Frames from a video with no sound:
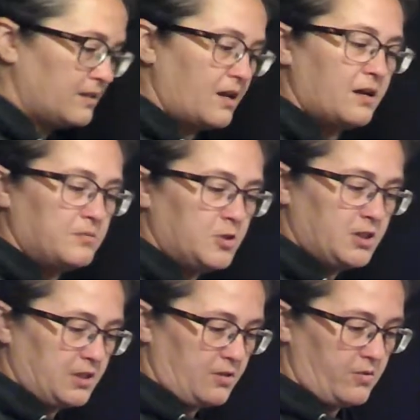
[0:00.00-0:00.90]
I'm
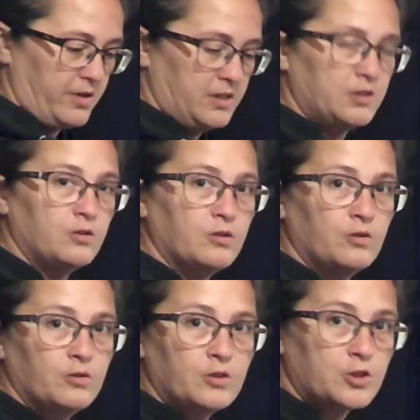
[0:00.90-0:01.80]
just going
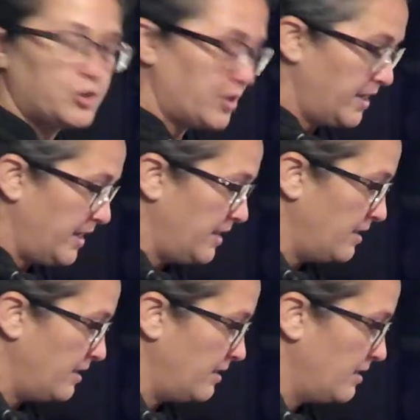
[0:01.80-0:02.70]
to strain
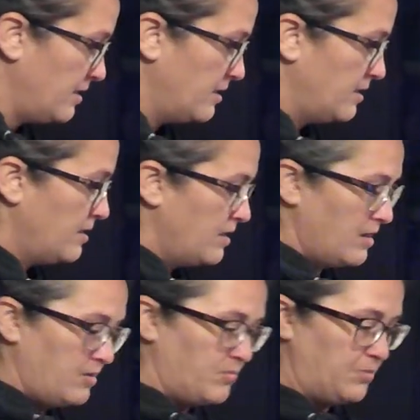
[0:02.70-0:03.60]

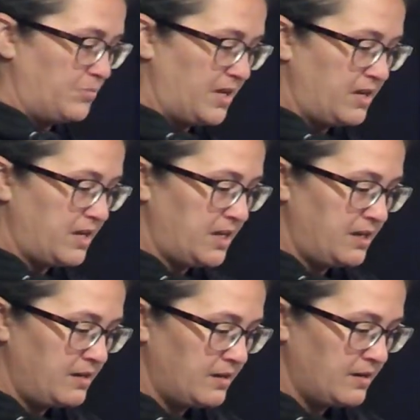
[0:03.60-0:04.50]
my bacon,